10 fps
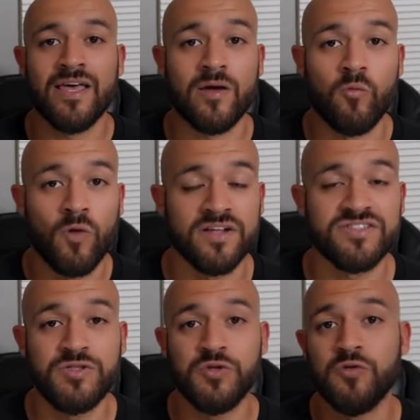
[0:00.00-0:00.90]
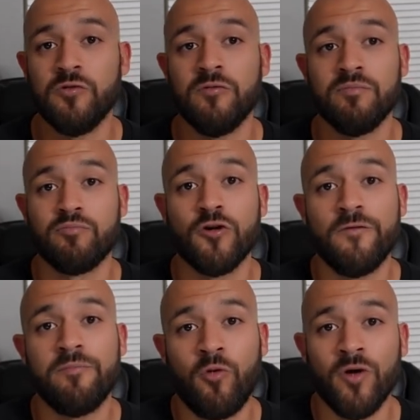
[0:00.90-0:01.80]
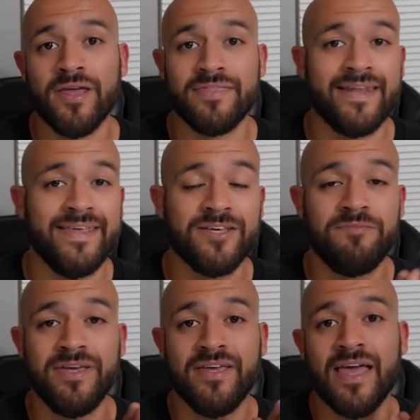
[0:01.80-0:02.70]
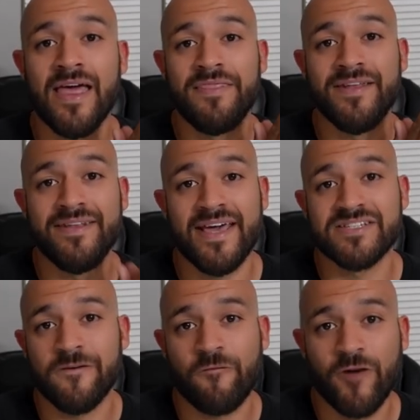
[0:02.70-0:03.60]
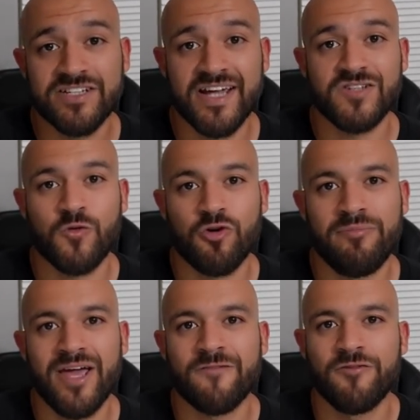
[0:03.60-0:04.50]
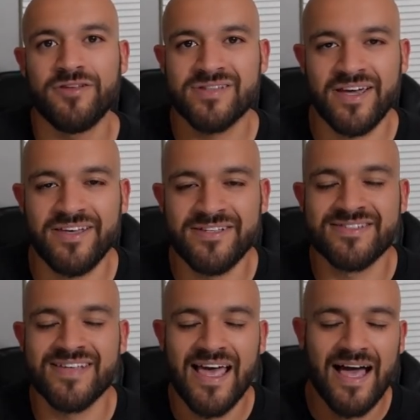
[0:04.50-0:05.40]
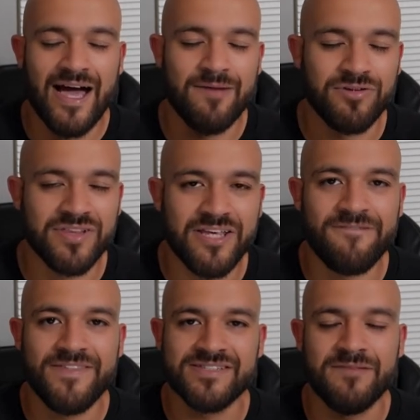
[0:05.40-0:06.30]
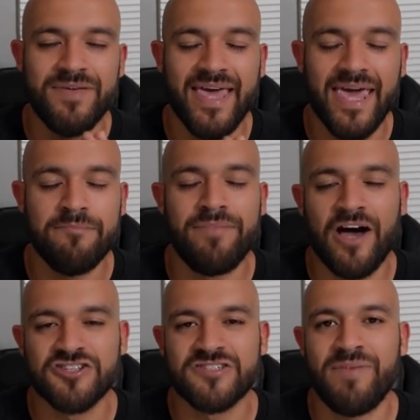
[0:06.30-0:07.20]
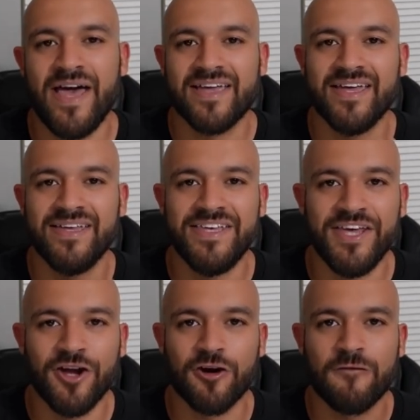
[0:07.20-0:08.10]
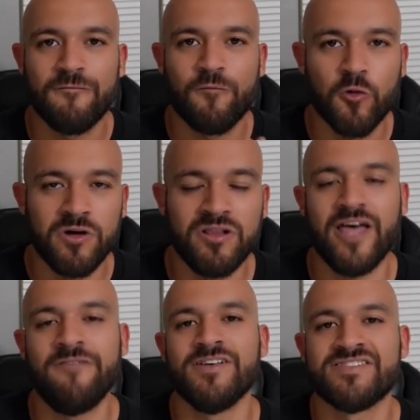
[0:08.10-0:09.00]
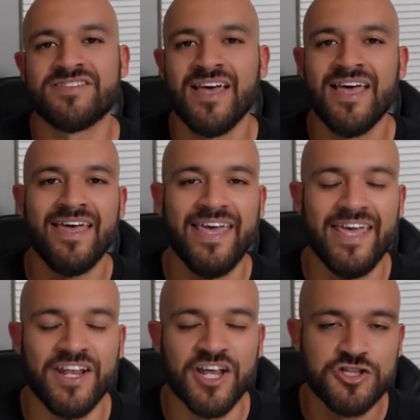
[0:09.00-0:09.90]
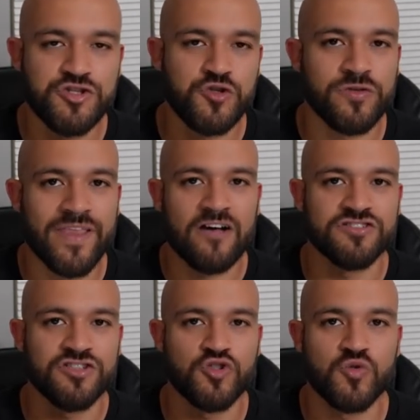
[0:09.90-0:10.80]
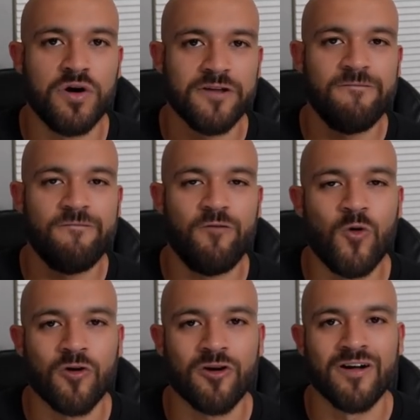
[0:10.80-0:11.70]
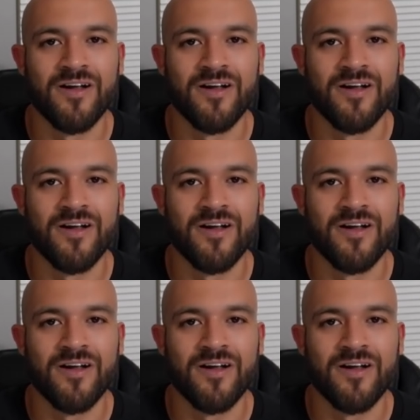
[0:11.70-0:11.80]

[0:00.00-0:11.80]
wants to prove a point that he could be the next franchise quarterback for the Titans, I believe this can be a bounce back year for Will Levis in 2024.